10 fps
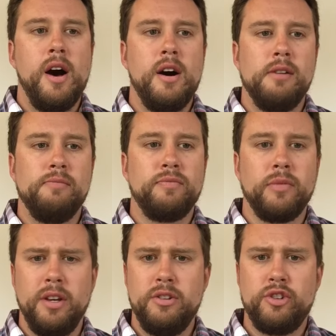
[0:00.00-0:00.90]

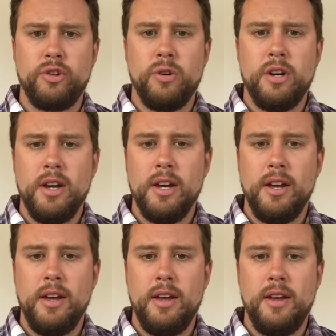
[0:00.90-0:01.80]
Um, enjoy
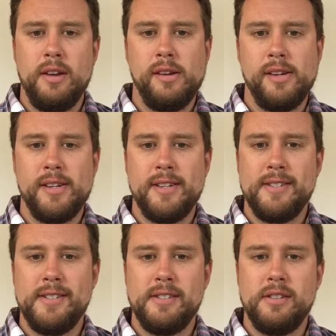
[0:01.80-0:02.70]

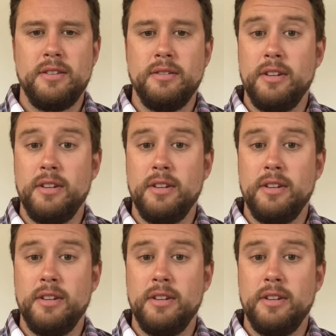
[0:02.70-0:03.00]
and